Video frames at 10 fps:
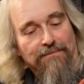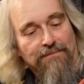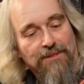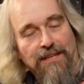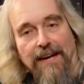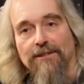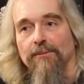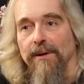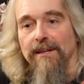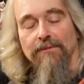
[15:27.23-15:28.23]
statue
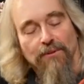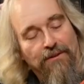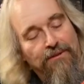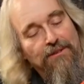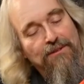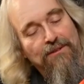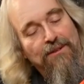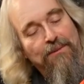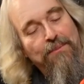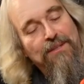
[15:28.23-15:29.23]
made of one of his
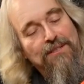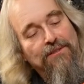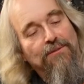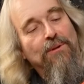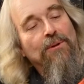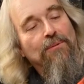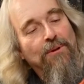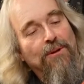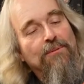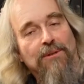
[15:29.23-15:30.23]
pieces of
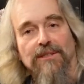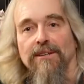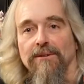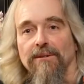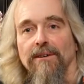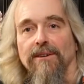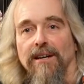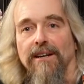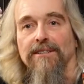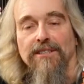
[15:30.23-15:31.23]
artwork, which I do love a
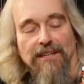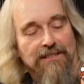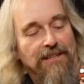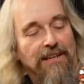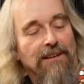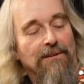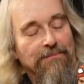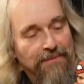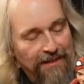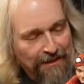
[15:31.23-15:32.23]
lot of J.S.
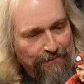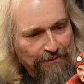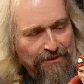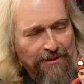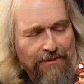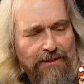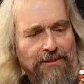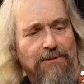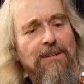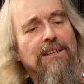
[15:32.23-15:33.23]
Campbell stuff. I
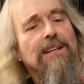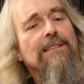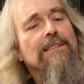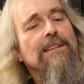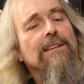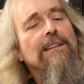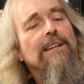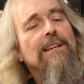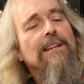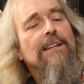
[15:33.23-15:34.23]
do collect
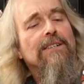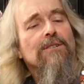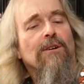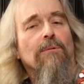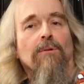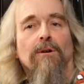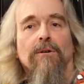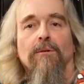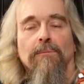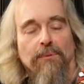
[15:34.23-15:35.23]
his
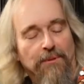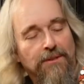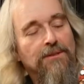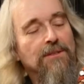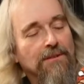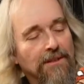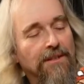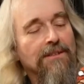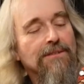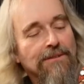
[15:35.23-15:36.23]
artwork on prints and
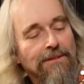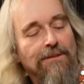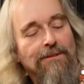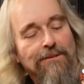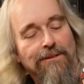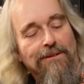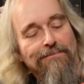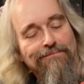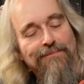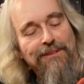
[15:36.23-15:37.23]
things, so
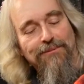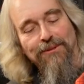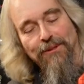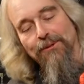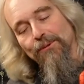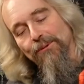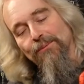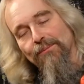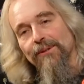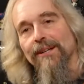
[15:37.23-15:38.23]
that's really cool.
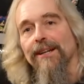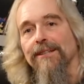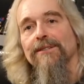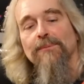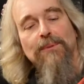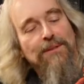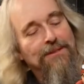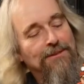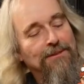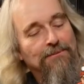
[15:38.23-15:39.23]
Really like this
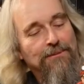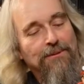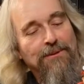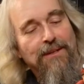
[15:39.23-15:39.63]
piece so far.